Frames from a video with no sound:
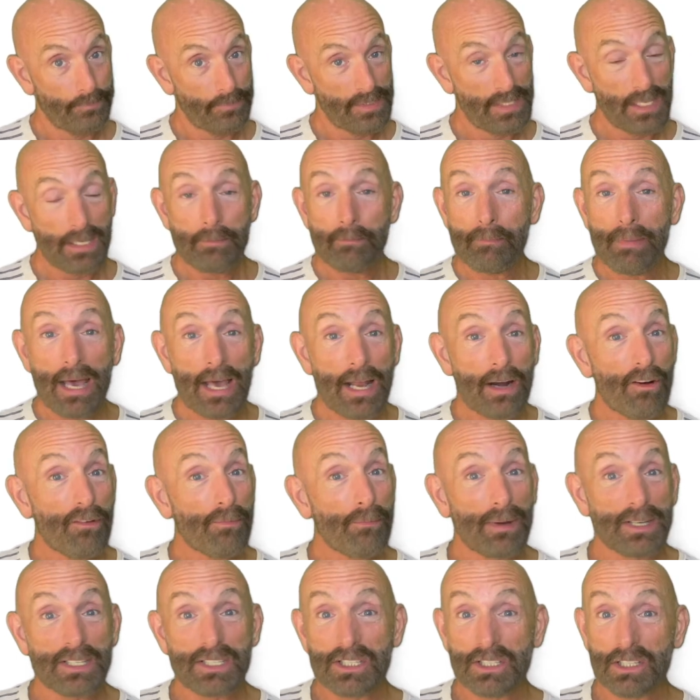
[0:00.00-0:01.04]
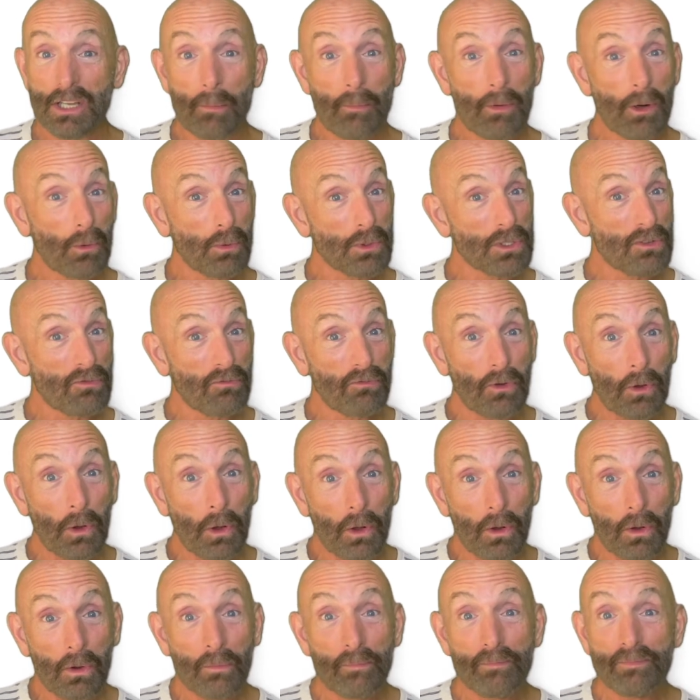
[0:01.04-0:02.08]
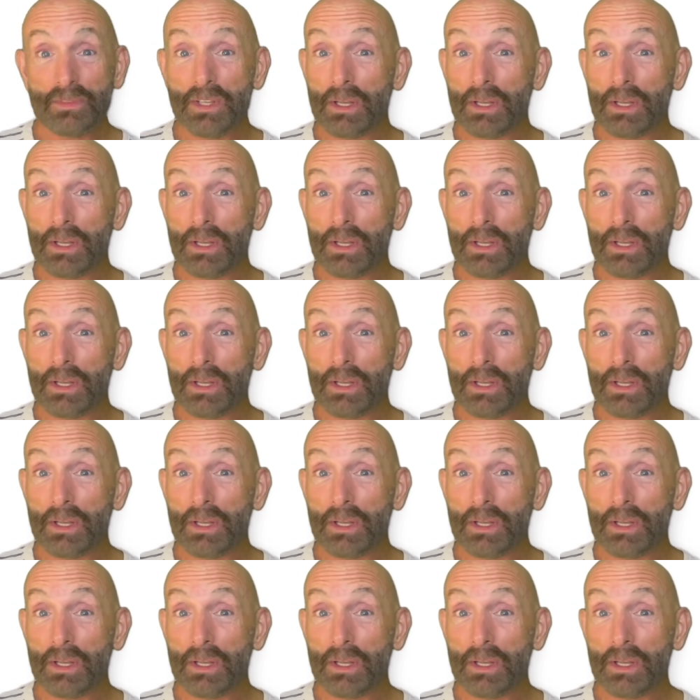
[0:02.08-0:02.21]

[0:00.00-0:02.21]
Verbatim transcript: Didn't matter if my stomach was full,